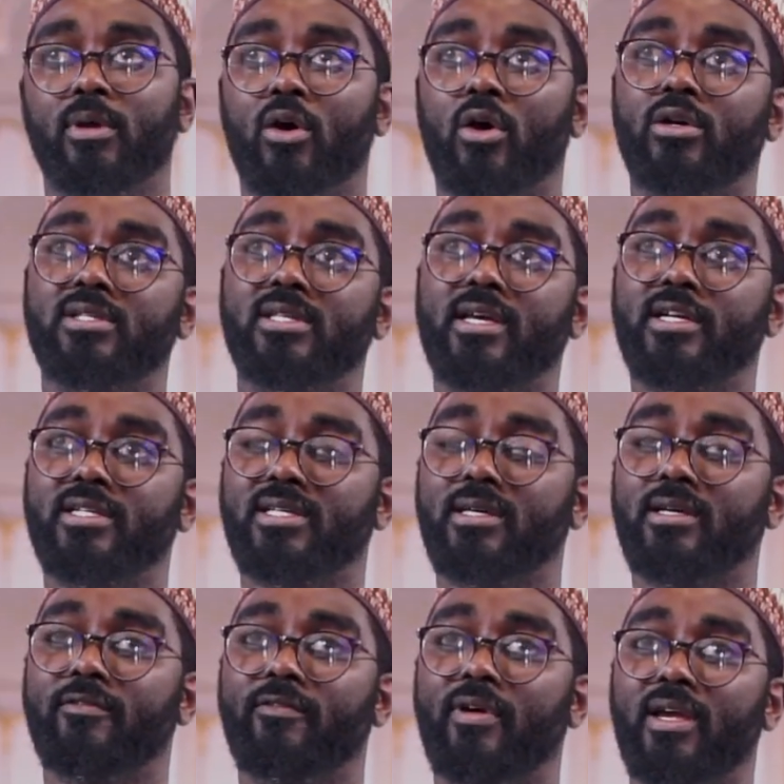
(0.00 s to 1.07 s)
because there's
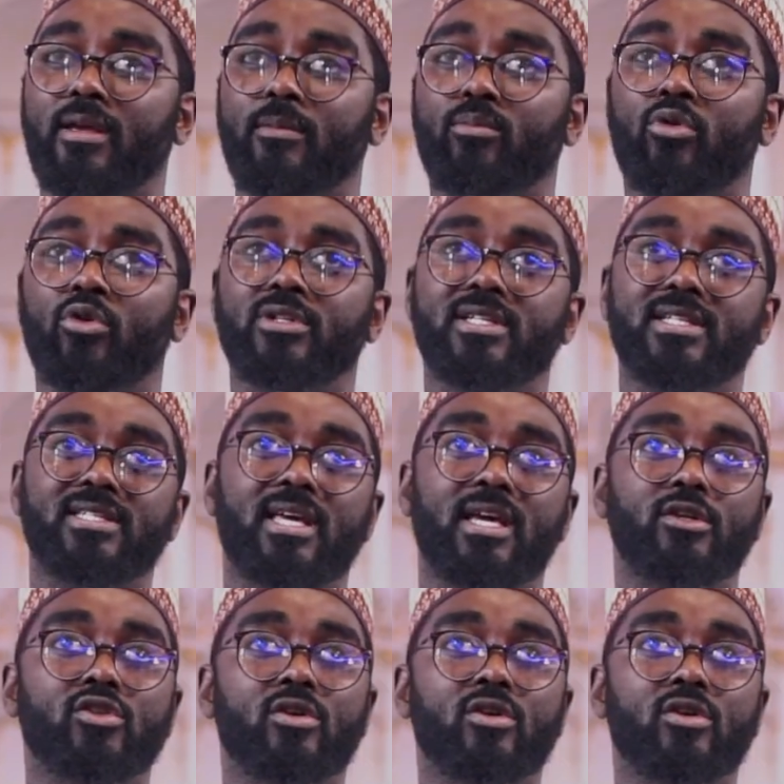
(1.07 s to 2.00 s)
a very important saying.